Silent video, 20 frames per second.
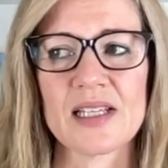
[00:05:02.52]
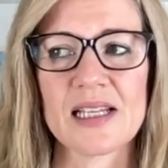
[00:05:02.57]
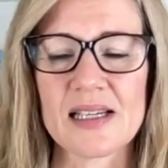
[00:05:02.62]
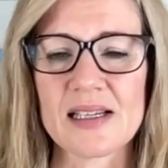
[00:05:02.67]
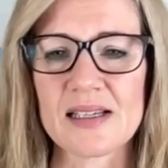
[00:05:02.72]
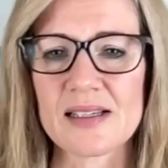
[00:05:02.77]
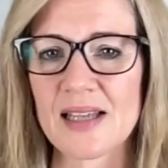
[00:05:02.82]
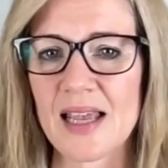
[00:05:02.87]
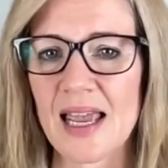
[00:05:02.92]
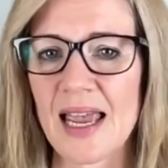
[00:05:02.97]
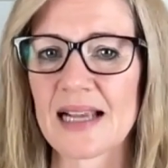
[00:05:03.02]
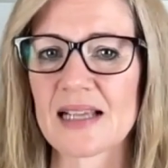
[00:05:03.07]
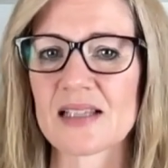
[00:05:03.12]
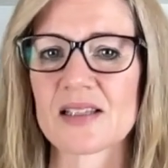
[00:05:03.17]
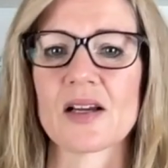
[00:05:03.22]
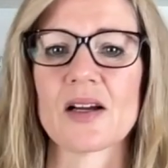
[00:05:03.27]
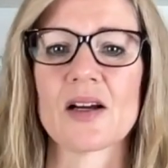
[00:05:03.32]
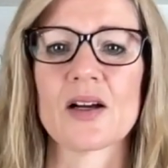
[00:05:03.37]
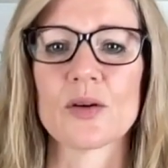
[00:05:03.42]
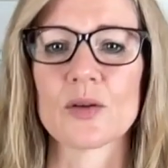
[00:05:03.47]
these
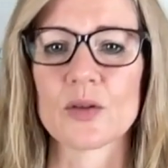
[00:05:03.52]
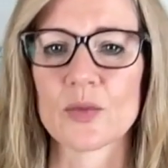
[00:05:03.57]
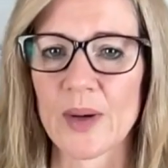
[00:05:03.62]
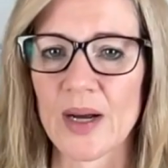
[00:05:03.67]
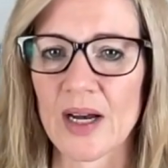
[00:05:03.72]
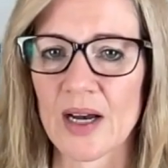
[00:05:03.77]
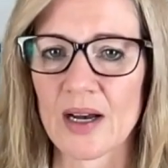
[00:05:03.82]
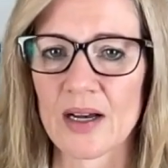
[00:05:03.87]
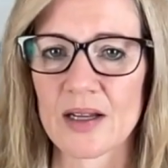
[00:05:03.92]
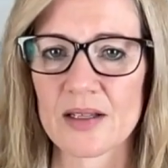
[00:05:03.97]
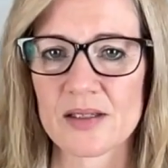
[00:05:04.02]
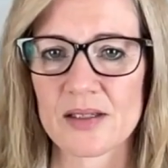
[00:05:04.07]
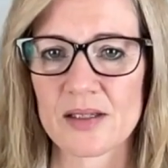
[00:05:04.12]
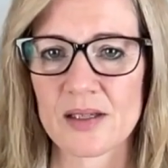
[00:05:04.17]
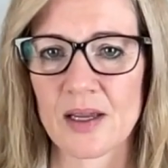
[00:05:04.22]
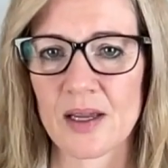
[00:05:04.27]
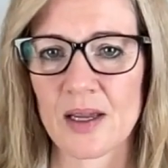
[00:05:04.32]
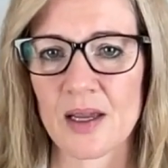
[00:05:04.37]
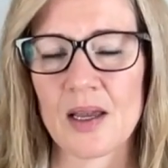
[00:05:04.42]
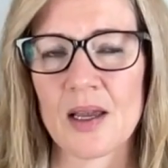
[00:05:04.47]
exiled
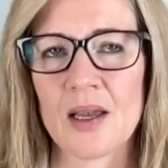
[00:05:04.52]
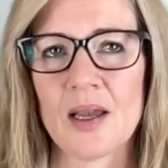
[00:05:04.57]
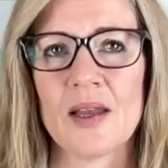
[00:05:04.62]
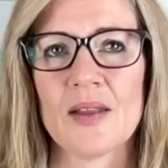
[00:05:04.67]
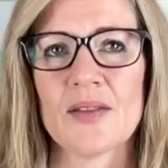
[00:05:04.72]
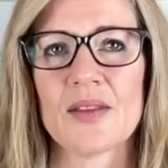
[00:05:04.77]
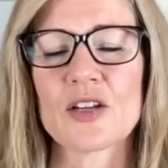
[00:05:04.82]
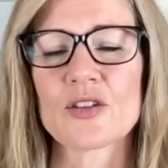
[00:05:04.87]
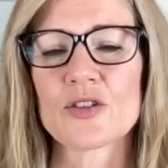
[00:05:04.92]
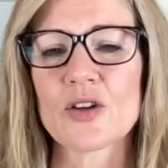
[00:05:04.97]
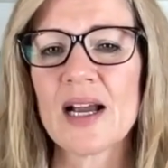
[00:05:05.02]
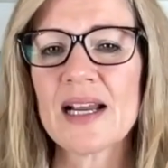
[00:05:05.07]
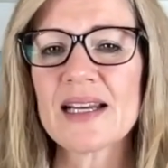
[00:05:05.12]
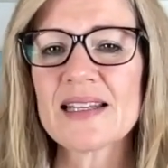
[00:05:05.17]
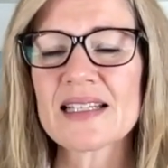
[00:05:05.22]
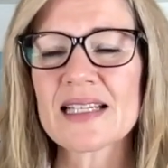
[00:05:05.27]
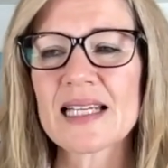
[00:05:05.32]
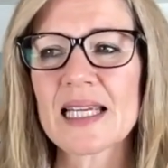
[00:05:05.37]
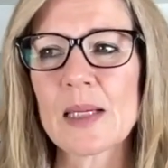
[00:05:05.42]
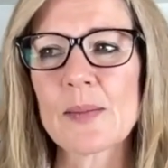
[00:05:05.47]
parts. They're trying
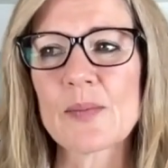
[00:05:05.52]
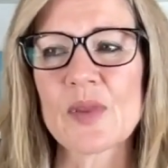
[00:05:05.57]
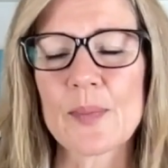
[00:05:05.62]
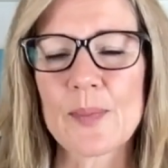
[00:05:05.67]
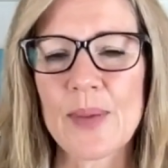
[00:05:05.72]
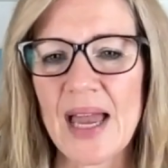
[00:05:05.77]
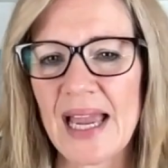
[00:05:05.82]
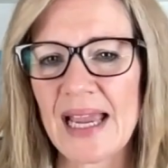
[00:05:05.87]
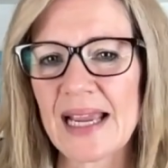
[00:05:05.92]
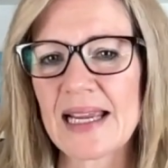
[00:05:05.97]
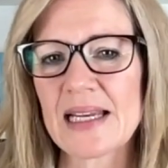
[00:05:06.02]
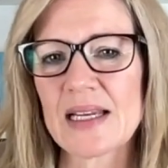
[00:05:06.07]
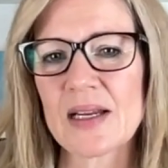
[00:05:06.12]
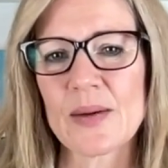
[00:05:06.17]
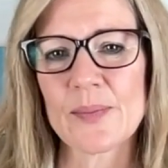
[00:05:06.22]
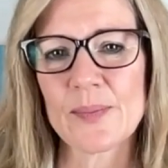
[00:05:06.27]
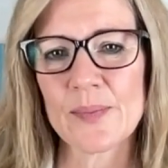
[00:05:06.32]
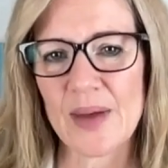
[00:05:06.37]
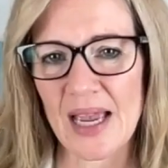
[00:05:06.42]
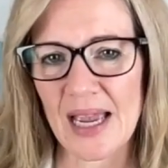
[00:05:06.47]
to keep the pain
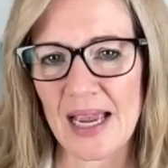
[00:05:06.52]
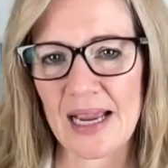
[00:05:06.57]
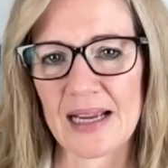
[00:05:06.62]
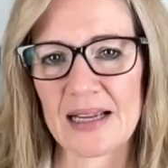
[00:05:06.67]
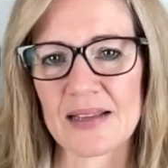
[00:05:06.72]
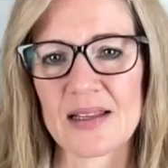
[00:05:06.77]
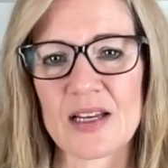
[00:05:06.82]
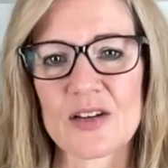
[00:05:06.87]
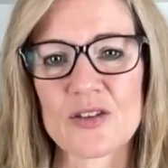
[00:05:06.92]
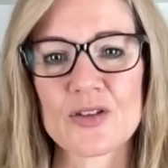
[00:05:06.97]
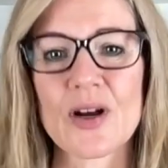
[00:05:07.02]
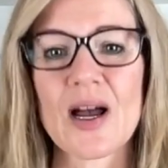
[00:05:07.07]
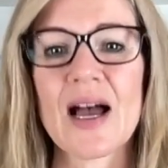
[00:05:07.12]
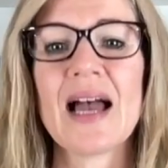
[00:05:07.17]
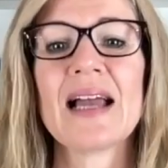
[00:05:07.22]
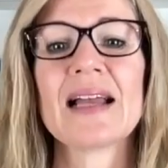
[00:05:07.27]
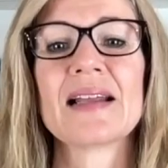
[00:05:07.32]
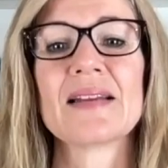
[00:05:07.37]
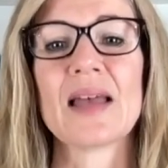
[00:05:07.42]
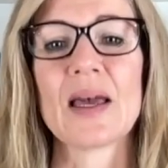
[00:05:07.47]
at bay. They're
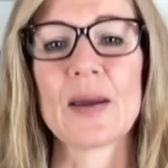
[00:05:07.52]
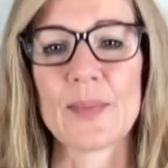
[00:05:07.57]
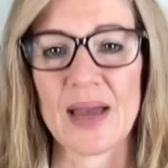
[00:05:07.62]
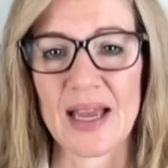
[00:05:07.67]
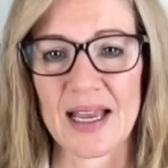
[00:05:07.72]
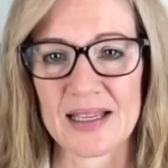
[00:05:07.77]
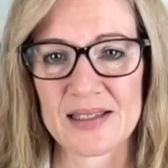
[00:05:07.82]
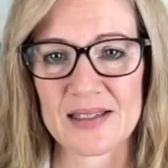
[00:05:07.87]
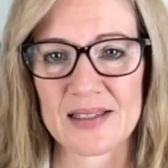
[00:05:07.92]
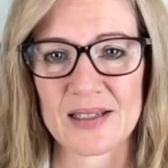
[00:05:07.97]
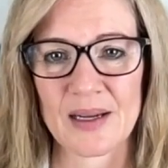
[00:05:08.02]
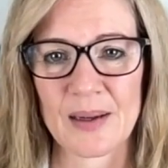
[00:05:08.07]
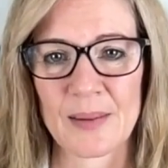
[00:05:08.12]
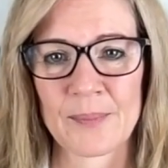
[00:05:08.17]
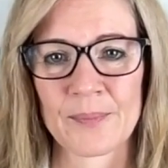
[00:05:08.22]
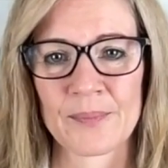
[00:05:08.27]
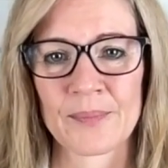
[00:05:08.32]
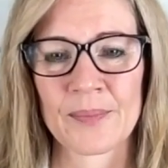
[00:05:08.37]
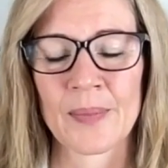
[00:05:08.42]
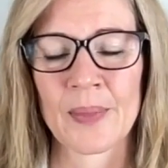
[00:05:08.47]
trying their best.
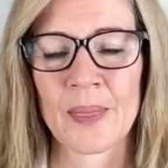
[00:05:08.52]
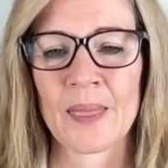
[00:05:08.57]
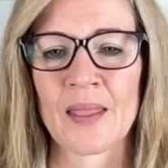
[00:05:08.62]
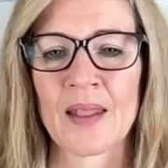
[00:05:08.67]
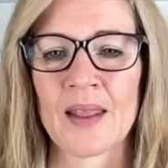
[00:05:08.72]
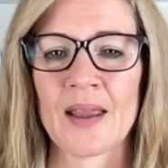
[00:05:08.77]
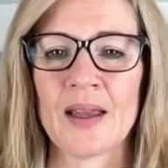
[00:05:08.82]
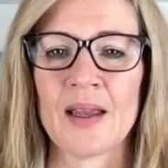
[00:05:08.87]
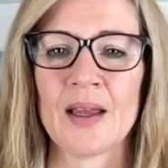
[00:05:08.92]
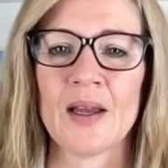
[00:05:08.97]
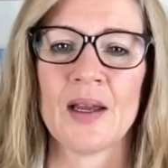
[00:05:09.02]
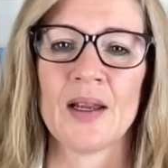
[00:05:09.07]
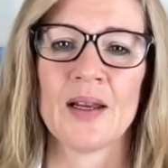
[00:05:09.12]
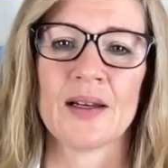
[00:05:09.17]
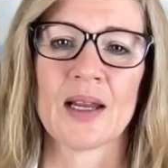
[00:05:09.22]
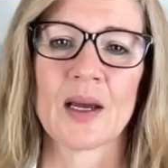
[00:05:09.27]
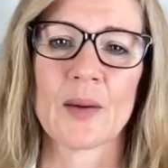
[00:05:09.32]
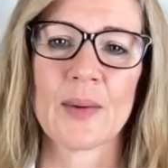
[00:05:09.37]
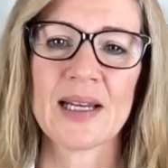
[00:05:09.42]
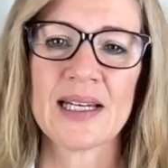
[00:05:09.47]

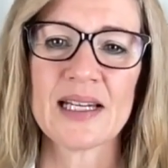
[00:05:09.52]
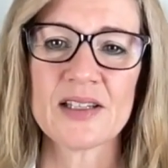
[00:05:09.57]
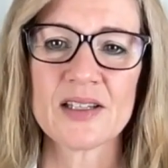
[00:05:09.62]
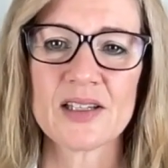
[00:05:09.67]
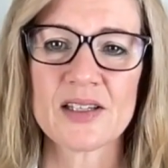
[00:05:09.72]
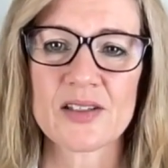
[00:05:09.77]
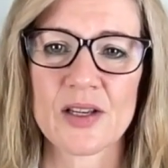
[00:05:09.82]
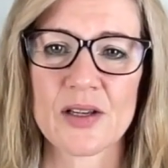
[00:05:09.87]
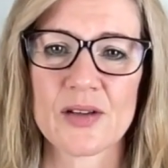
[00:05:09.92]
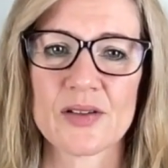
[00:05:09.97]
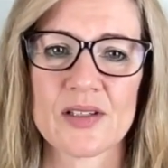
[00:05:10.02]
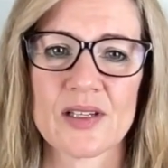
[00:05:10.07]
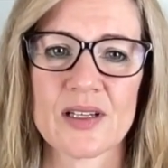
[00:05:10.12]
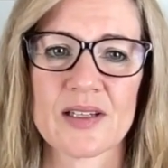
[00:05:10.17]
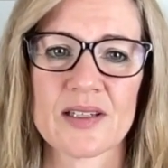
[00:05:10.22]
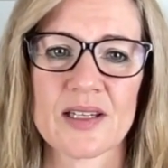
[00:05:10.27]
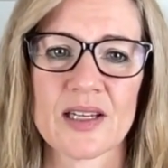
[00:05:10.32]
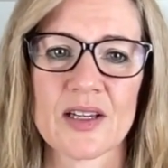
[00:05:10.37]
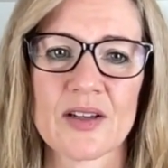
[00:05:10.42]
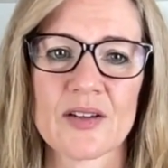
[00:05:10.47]
Now, when a
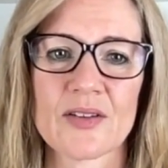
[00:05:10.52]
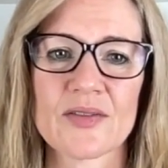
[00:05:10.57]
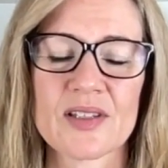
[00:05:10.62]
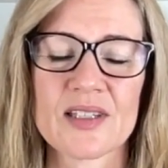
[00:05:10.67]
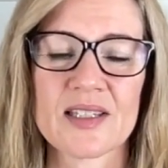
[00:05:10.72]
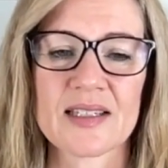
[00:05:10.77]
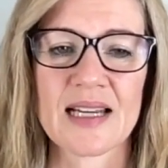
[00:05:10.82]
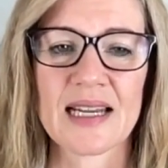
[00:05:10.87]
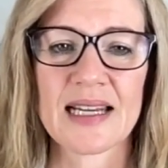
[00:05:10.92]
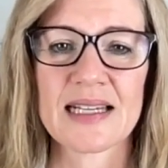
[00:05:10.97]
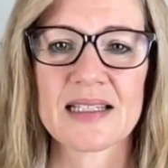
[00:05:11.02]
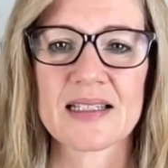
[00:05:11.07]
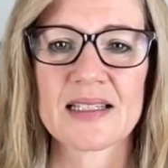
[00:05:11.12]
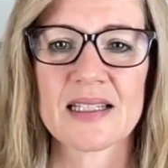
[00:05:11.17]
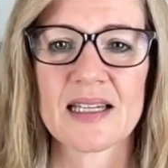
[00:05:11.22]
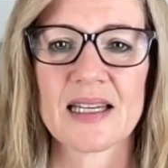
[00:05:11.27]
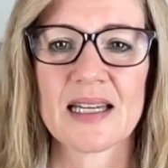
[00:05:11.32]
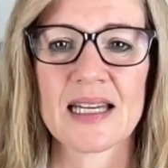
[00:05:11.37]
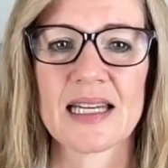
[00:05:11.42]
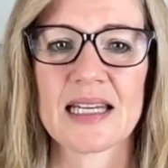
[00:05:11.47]
dissociative
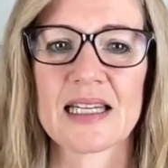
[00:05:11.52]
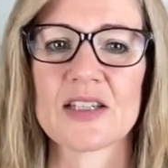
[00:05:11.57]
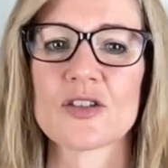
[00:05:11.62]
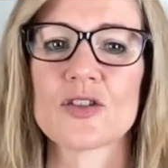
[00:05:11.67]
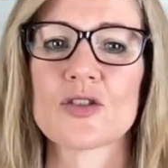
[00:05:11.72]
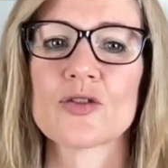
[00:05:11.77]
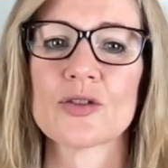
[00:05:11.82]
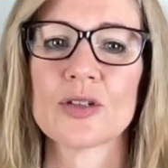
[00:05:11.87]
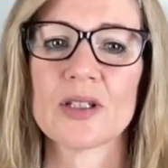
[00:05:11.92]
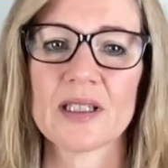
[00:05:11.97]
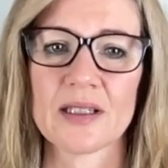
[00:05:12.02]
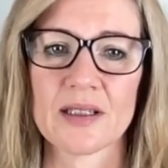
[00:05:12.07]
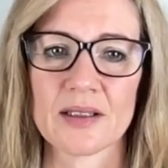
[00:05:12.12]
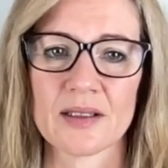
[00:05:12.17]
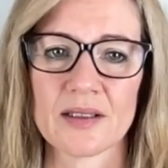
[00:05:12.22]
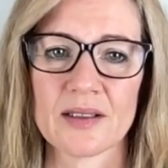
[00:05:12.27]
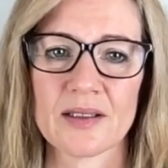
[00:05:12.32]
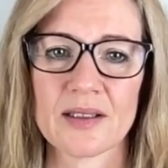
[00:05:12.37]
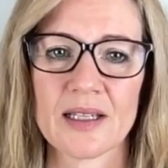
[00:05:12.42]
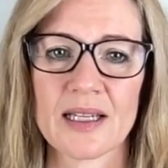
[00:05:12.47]
state is
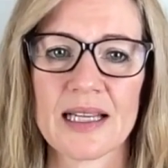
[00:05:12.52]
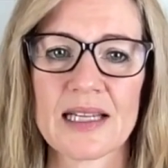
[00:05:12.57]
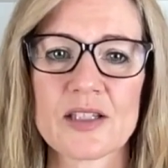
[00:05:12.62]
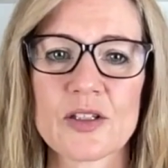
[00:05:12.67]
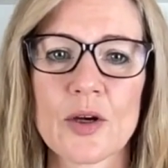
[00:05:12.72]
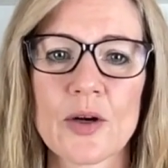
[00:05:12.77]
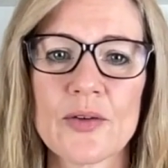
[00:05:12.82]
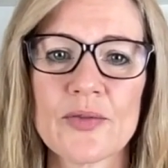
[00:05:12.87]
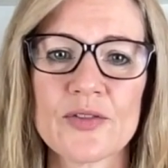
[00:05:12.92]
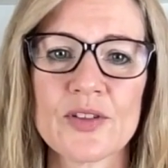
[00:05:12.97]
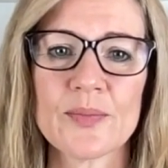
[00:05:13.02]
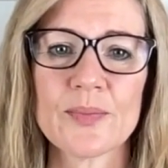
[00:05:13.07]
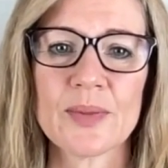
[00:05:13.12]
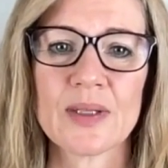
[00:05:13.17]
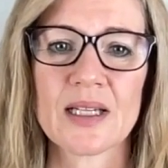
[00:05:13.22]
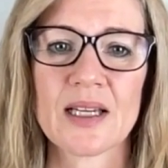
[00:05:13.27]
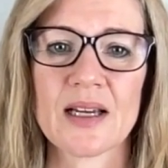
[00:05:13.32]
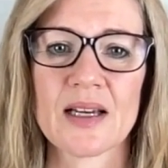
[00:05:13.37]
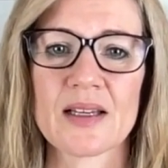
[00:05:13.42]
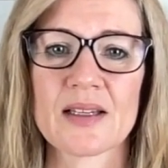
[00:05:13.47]
triggered, it's often
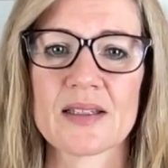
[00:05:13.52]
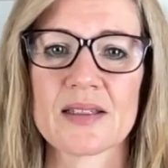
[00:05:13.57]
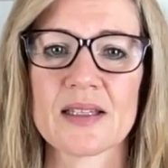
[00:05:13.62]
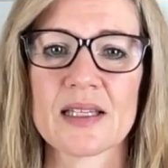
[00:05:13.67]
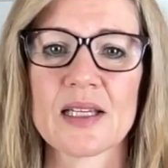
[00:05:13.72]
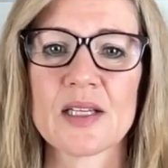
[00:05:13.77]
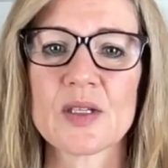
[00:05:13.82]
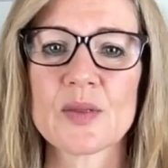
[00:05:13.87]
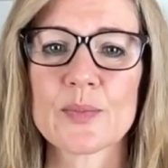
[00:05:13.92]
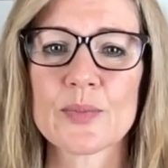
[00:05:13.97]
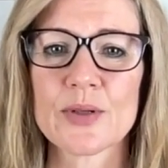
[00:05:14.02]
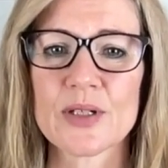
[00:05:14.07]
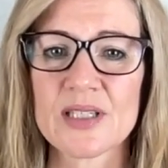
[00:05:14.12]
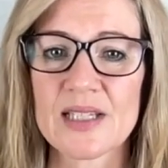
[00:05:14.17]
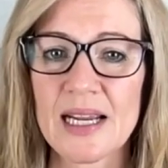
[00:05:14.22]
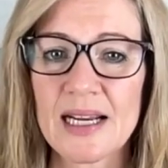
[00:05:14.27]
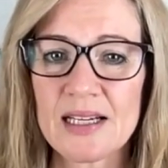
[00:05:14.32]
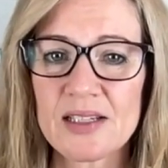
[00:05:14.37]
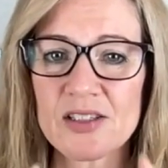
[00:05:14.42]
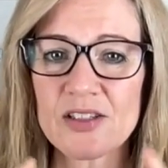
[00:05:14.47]
because these
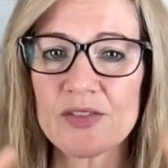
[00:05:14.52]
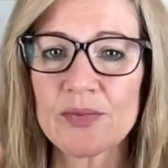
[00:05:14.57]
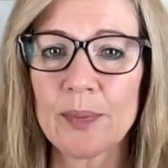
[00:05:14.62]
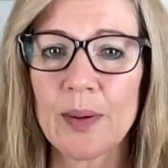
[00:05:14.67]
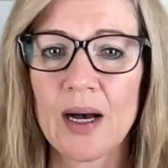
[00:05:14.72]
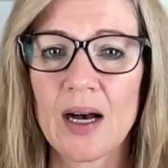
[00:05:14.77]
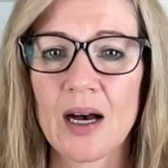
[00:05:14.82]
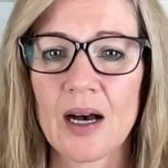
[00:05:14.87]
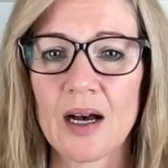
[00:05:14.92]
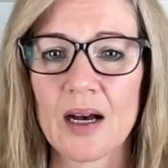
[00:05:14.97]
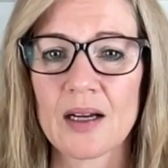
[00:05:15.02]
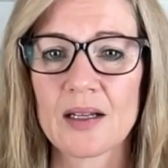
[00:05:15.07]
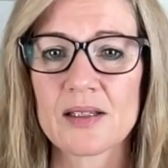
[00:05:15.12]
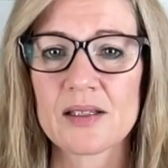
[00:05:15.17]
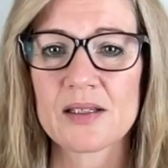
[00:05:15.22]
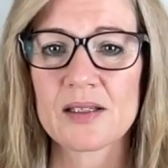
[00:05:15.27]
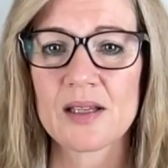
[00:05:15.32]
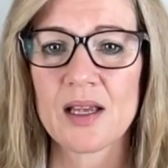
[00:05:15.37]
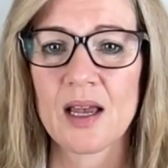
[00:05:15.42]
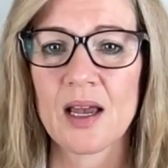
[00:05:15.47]
protective
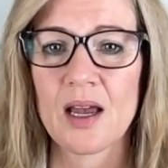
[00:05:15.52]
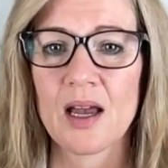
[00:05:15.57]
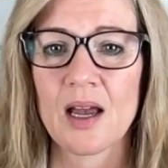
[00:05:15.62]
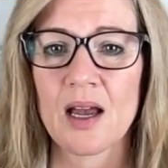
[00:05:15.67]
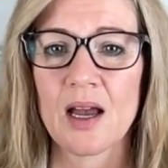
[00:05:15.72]
parts